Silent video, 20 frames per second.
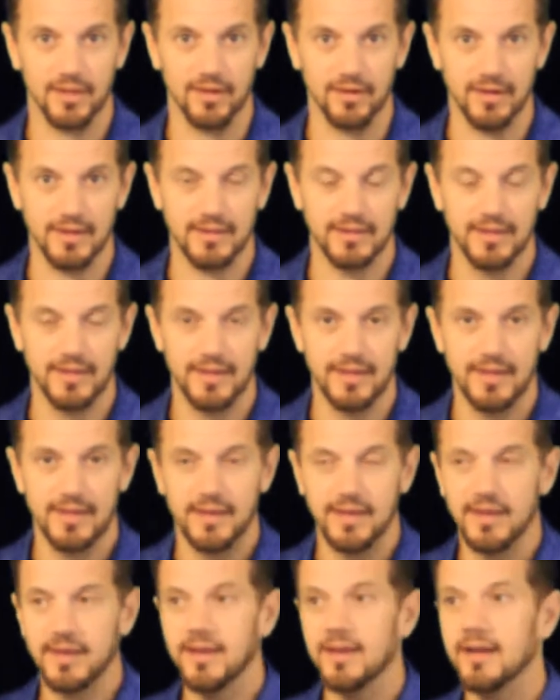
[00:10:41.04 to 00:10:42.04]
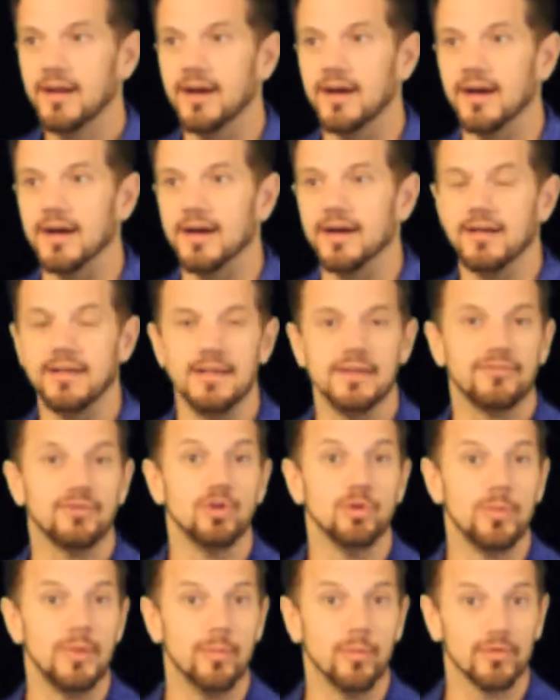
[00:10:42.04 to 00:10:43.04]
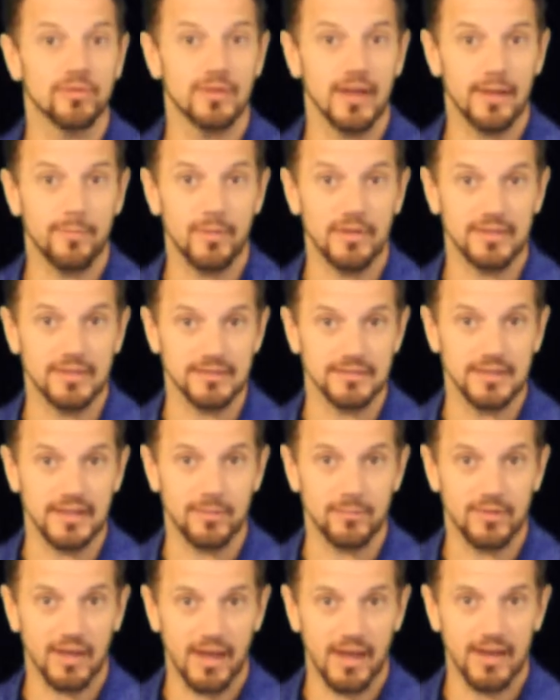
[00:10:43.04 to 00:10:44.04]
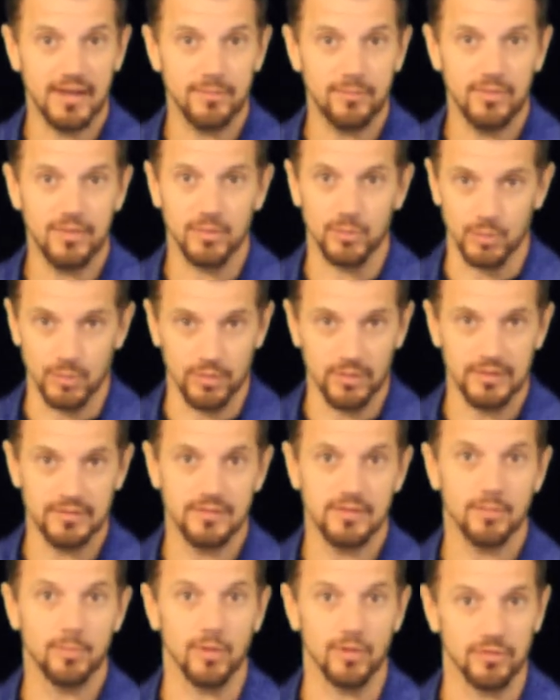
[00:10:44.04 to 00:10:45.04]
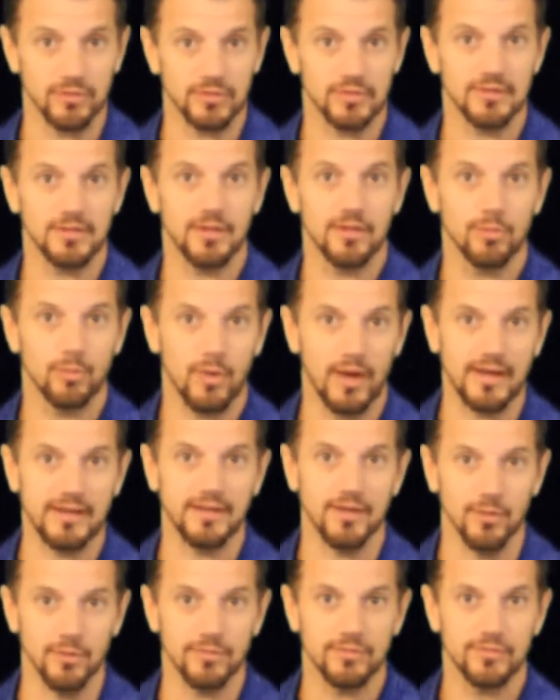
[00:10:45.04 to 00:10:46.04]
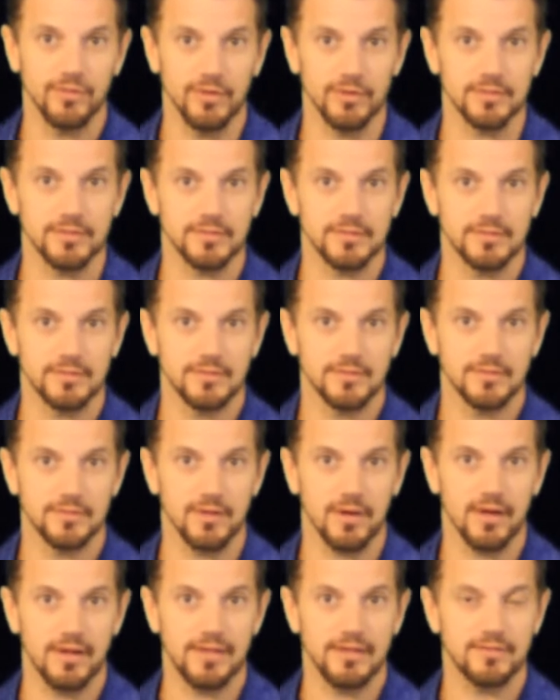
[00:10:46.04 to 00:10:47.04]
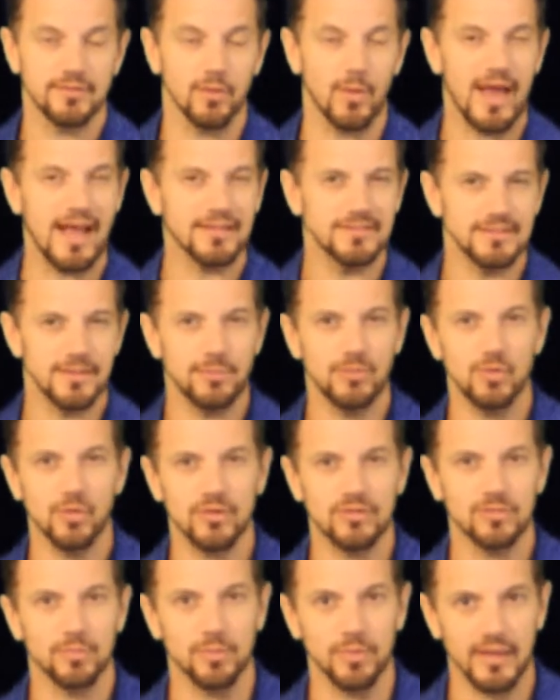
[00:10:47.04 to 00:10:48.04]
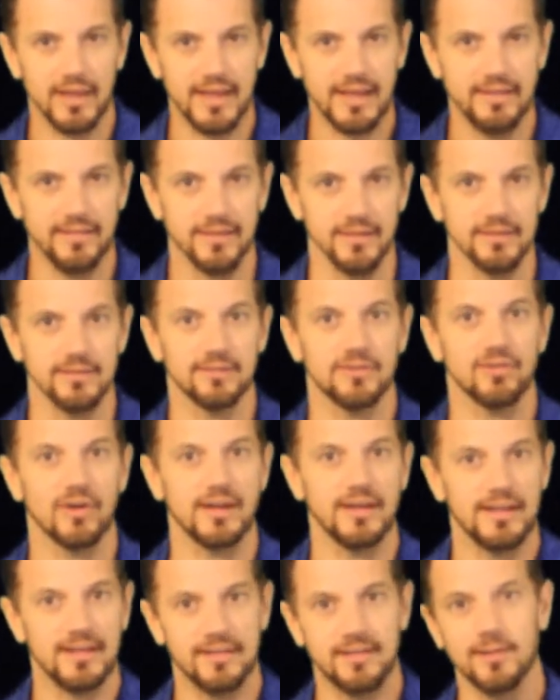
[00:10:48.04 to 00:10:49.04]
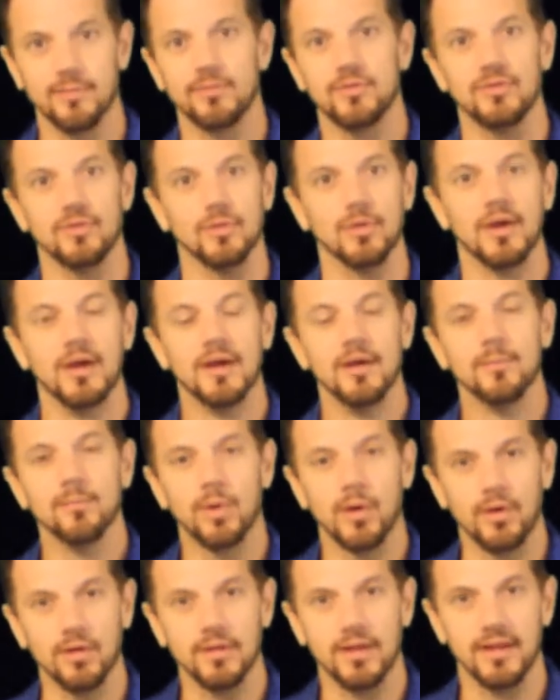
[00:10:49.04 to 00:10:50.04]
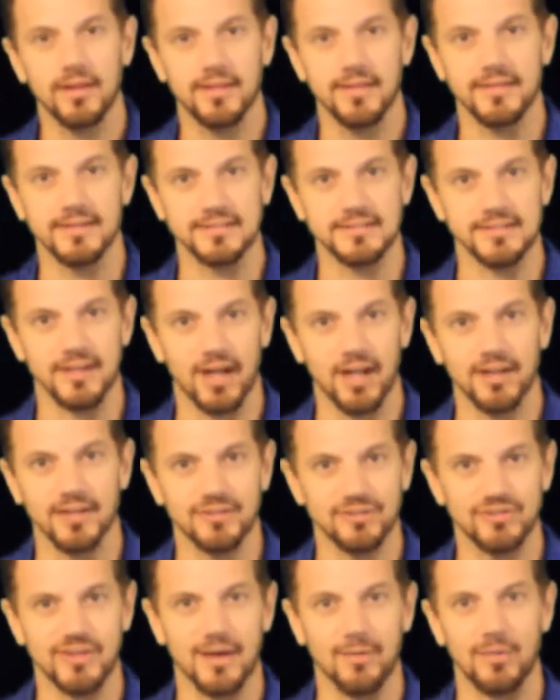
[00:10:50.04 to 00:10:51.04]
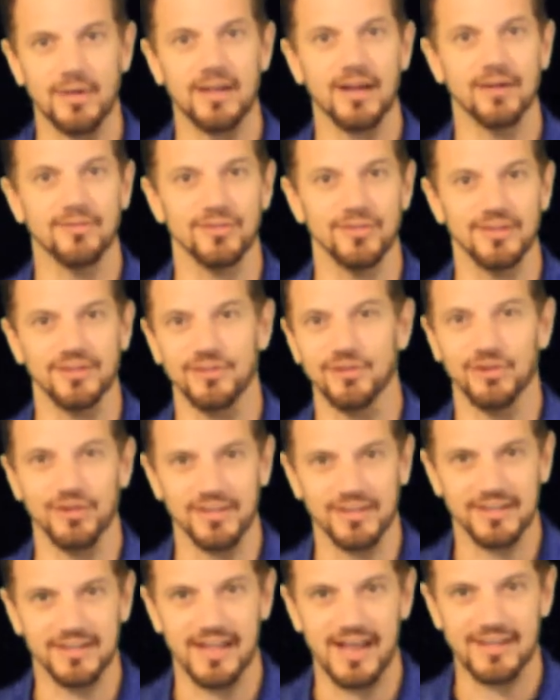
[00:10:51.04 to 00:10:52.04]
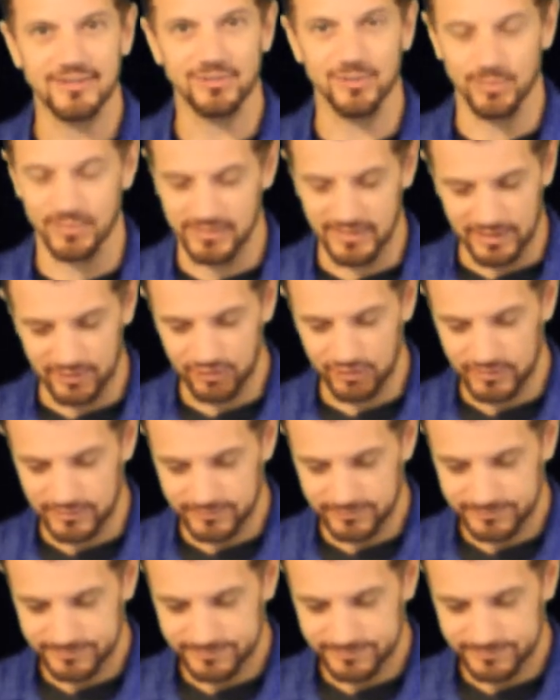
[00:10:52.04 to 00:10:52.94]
All right? If two people stop at the same time, the rule is the person to the right goes first. All right? So ask them to explain this. Try to get them to pull all of this knowledge that we covered during the classroom session.